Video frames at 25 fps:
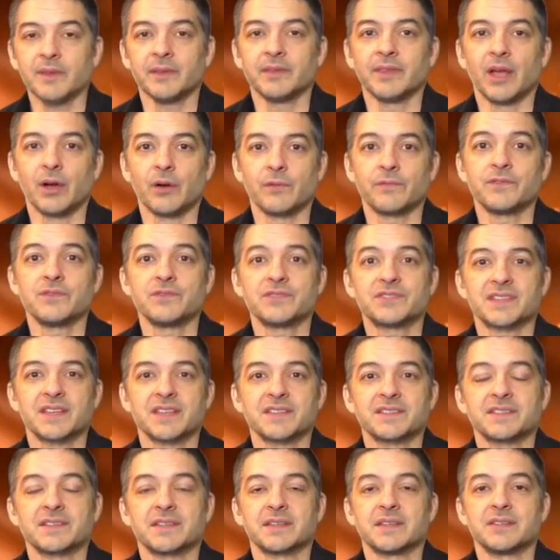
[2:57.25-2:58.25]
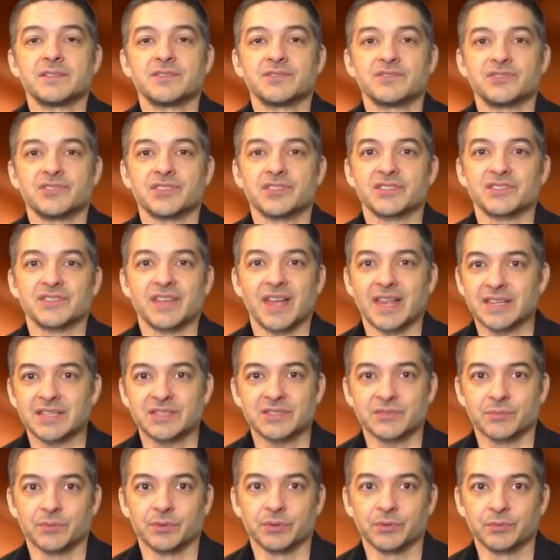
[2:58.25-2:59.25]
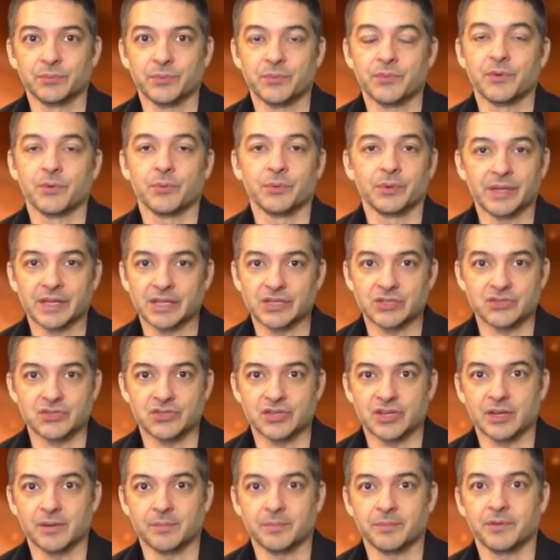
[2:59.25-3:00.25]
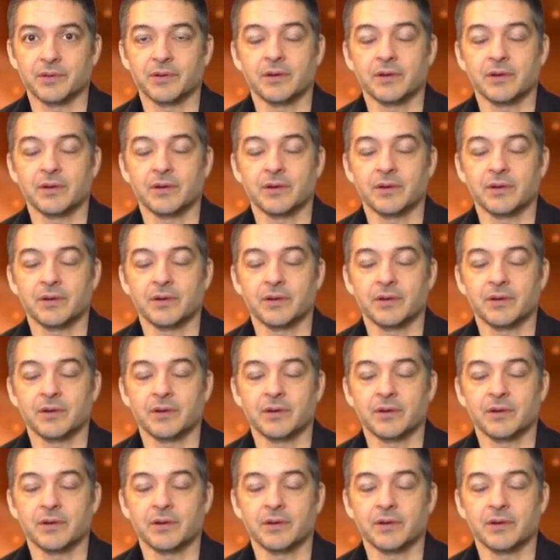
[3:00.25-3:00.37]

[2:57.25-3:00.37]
Now, if you sense that he's just not as thrilled with your relationship,